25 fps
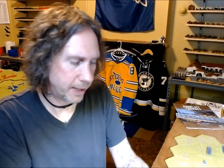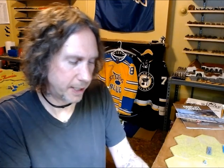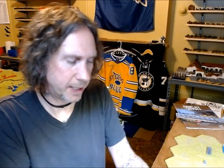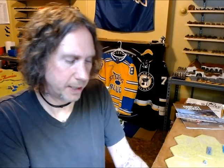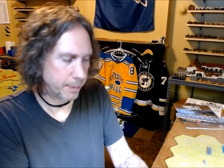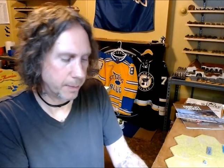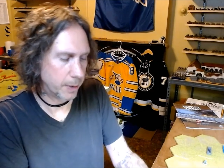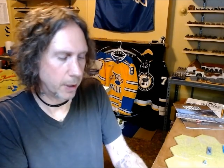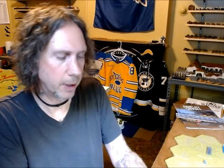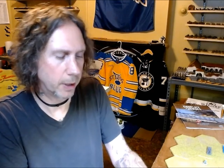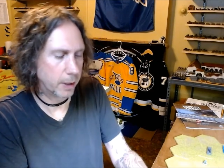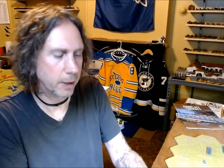
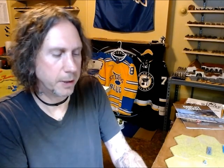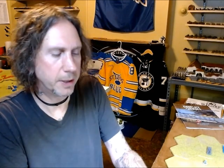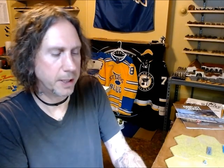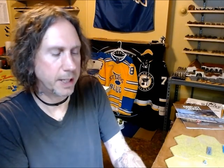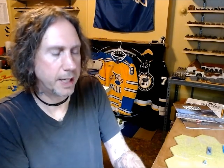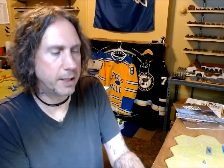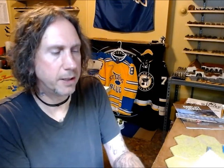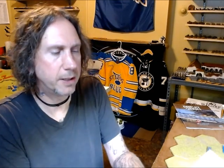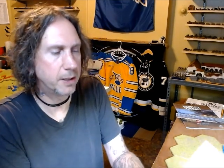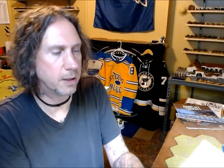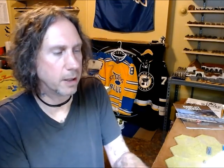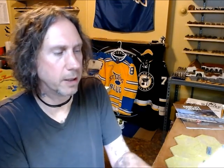markers
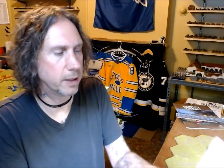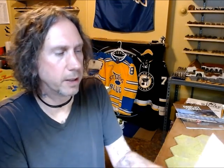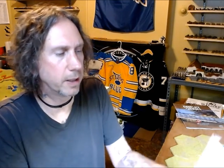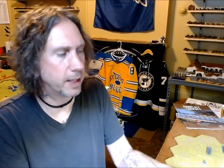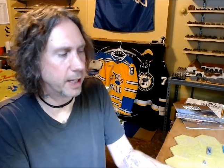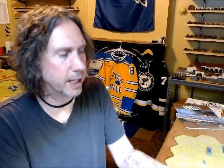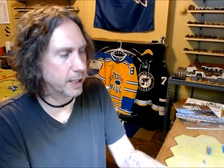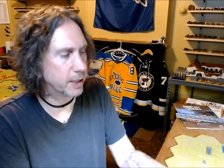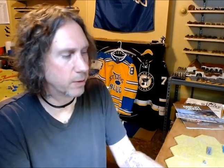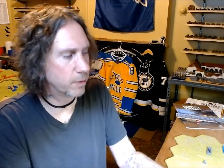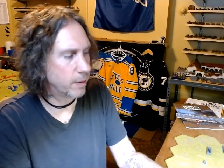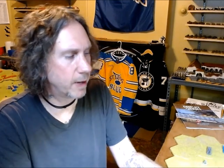and start the
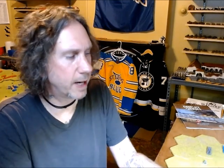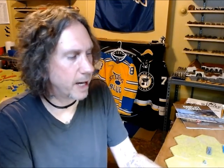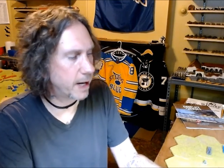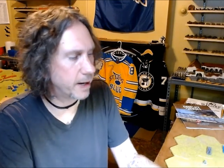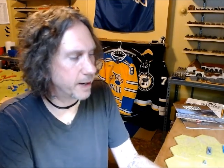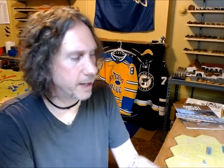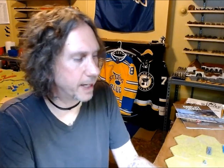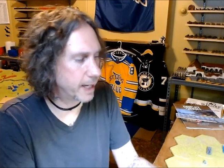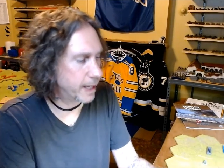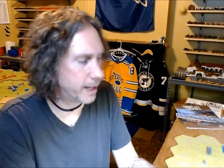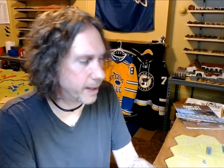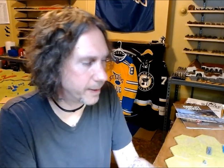next round.
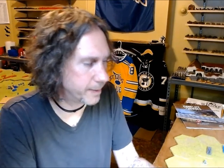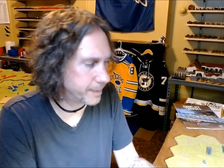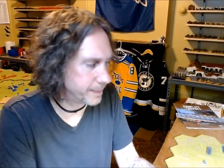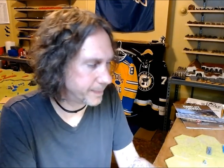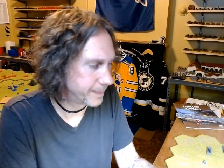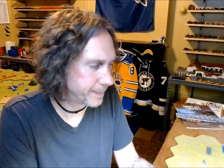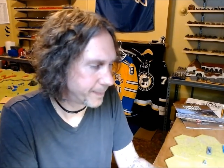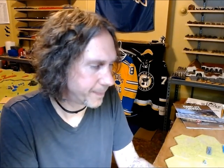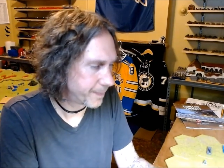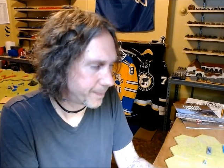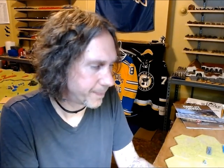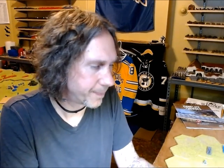Now,
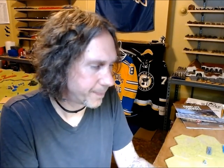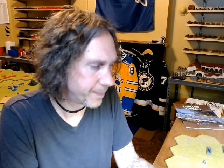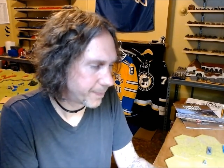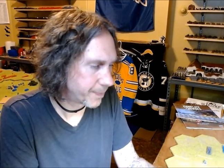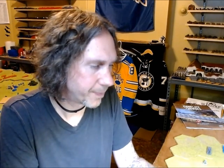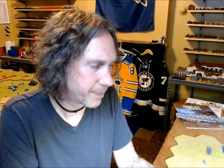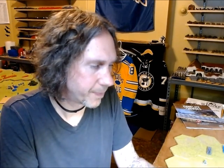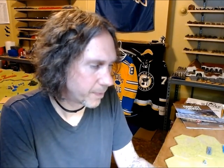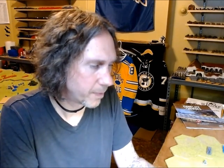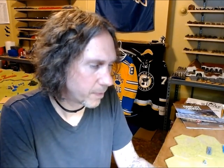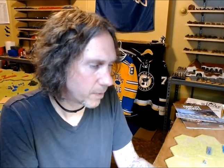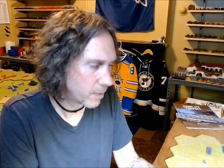
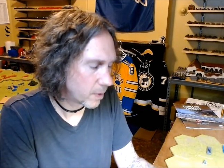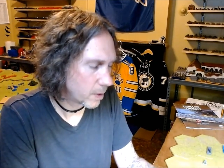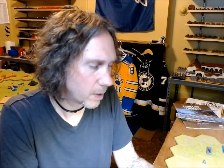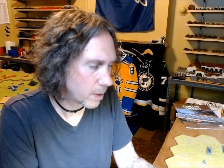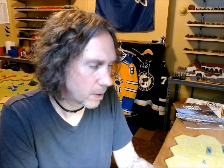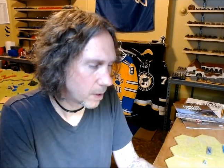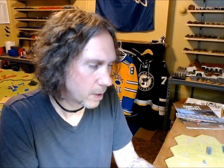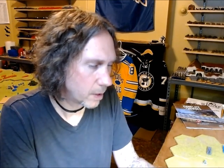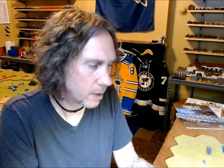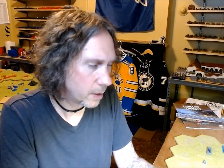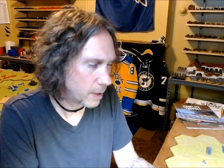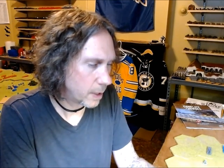
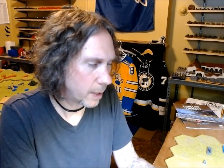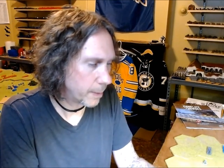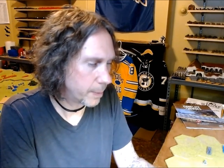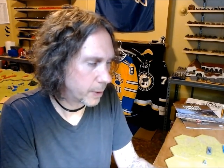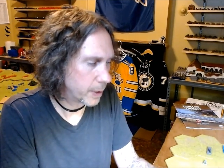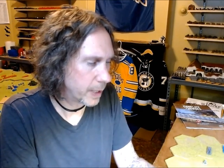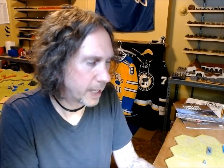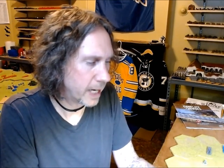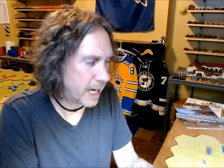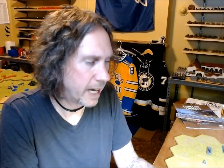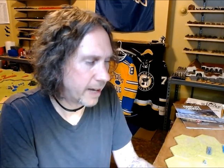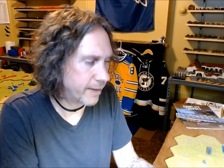a couple
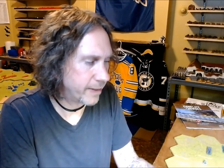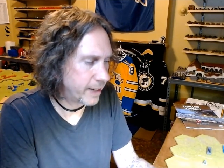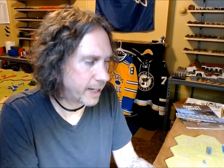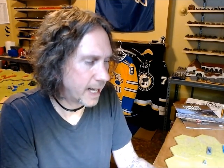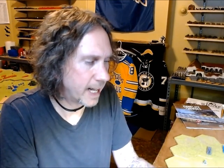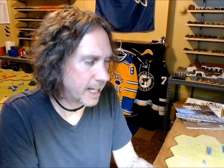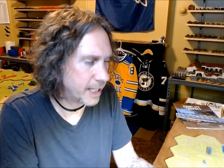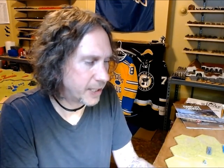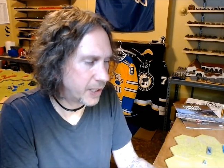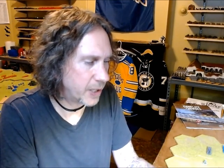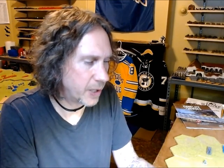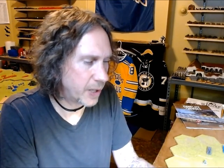
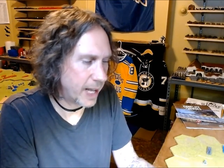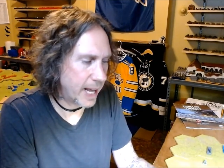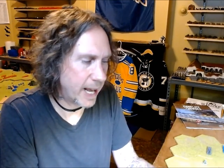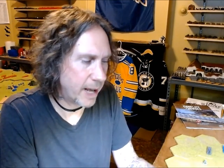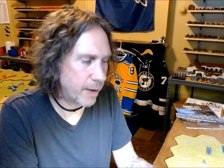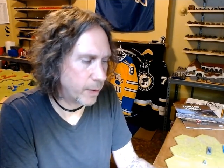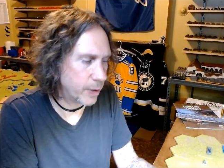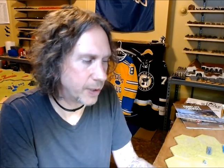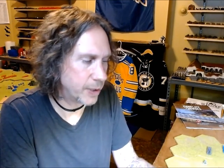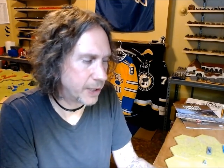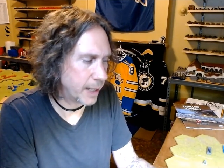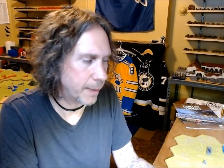caveats to that,
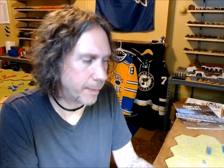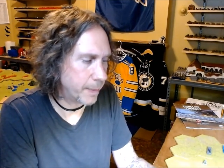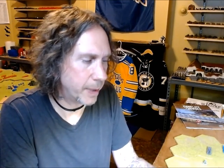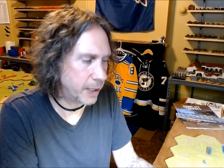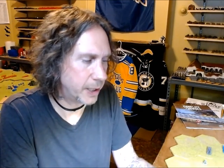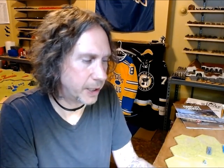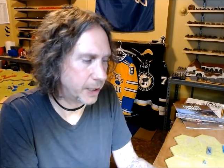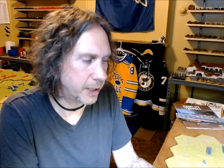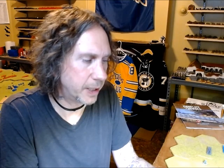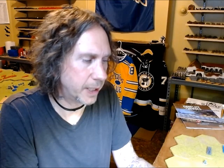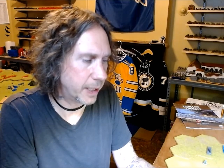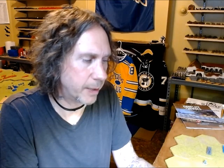which I
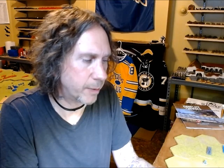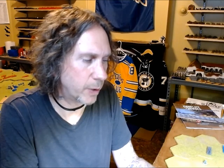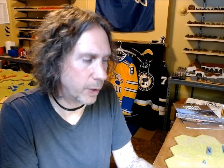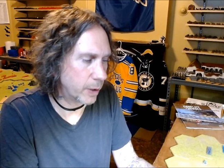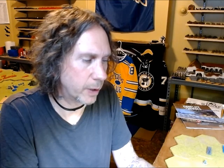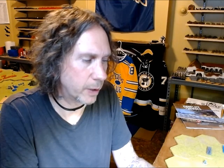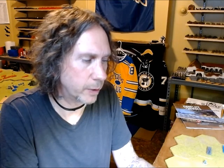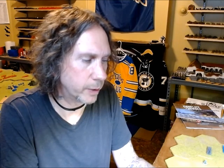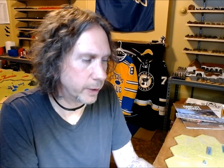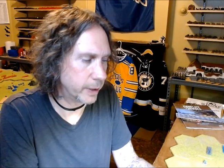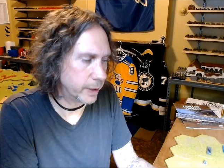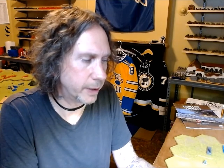mentioned and I won't
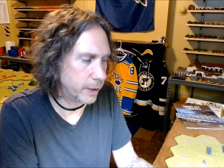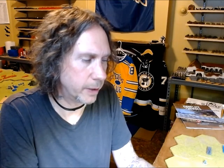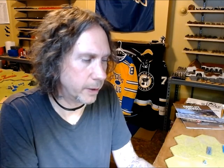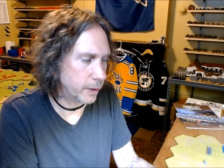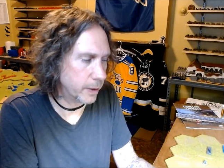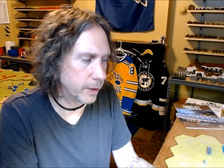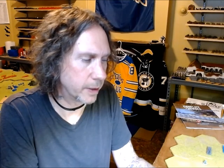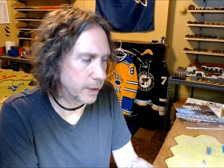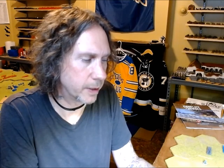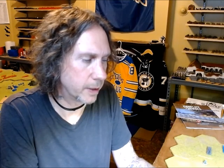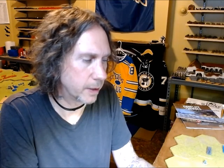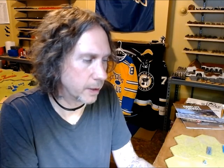go into.
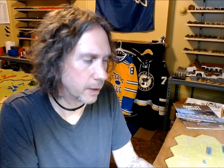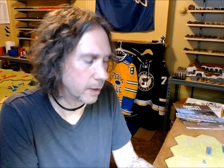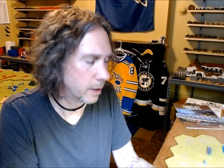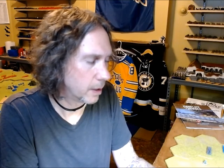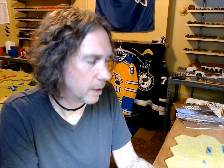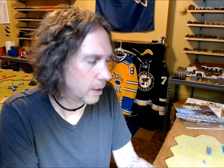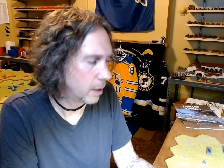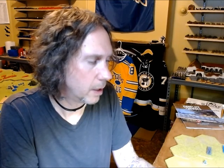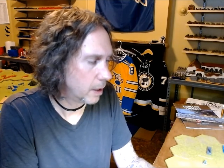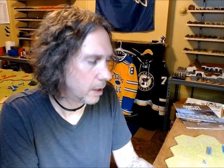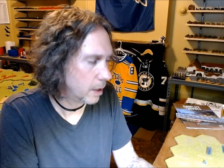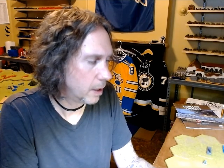It's
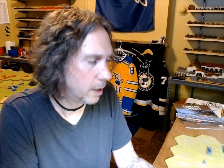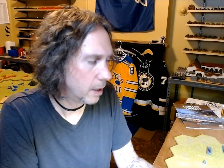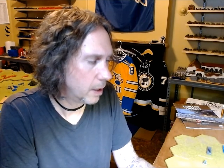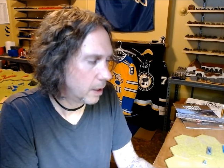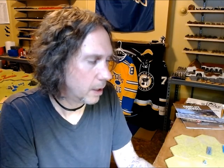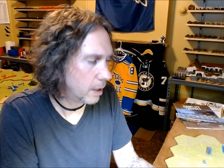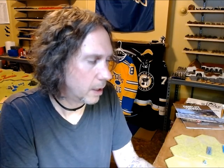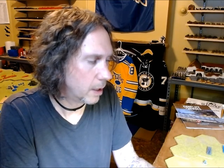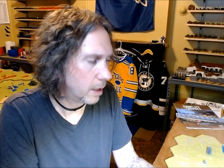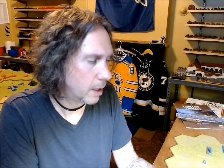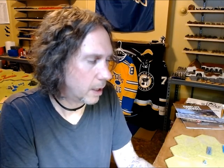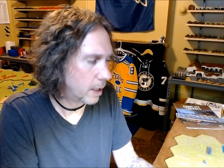
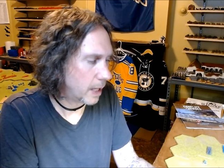I